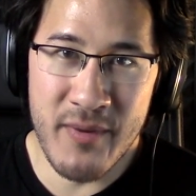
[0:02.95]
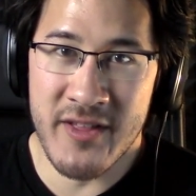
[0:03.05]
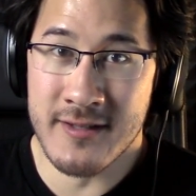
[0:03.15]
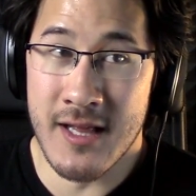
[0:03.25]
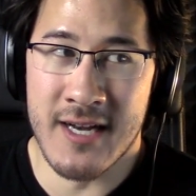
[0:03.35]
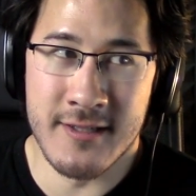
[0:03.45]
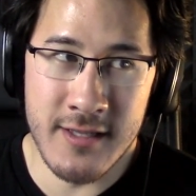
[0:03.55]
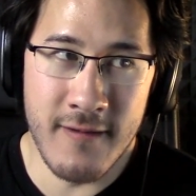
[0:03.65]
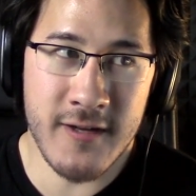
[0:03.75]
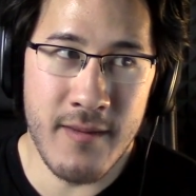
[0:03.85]
but there's a lot of
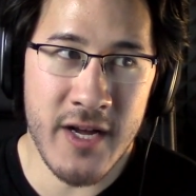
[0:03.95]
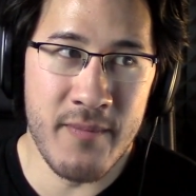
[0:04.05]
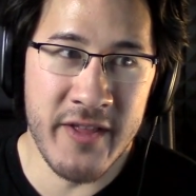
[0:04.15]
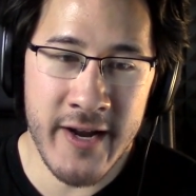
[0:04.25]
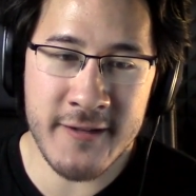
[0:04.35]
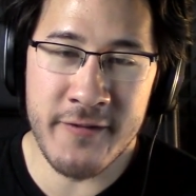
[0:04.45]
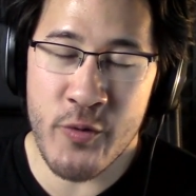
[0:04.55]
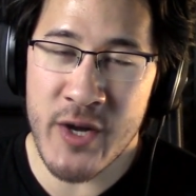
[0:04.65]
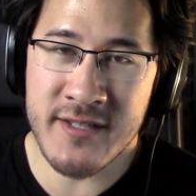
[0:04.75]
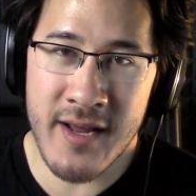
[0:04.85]
stuff coming up in the next
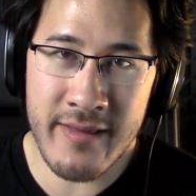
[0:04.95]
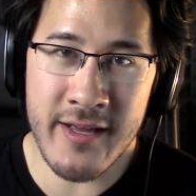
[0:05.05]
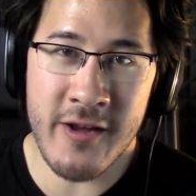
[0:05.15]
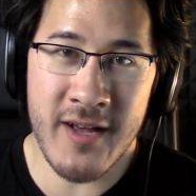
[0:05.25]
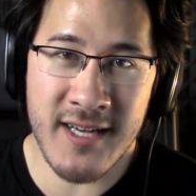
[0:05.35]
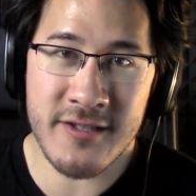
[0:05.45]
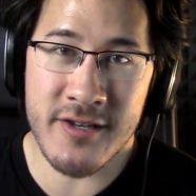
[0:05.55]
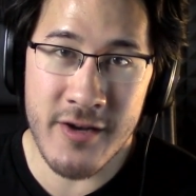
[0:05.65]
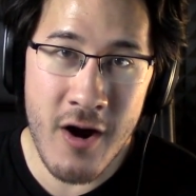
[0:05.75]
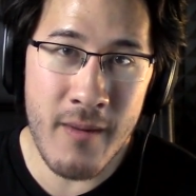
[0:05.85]
few weeks that I think you guys
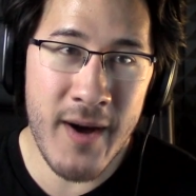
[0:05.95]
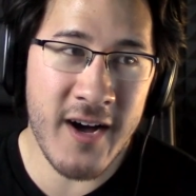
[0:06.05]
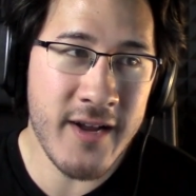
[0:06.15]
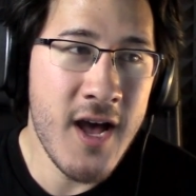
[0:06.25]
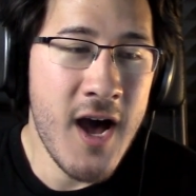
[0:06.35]
should know about.